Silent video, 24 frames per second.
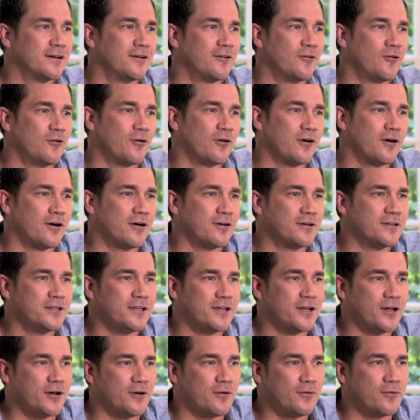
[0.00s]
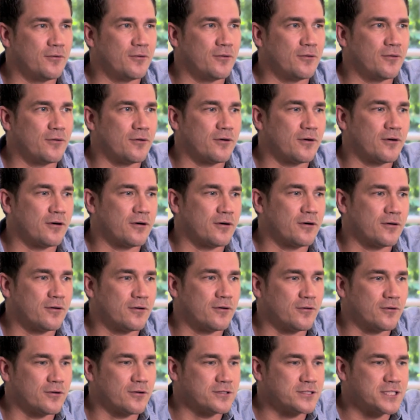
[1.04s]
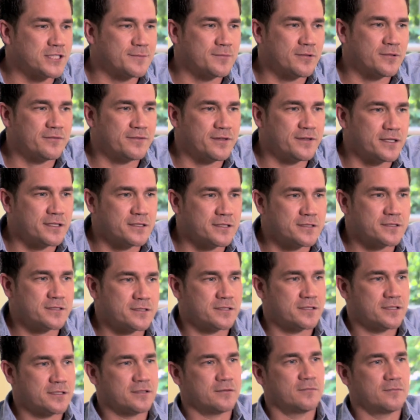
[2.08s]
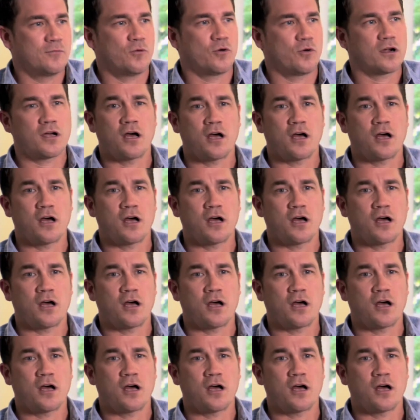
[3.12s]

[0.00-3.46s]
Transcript: or some of his more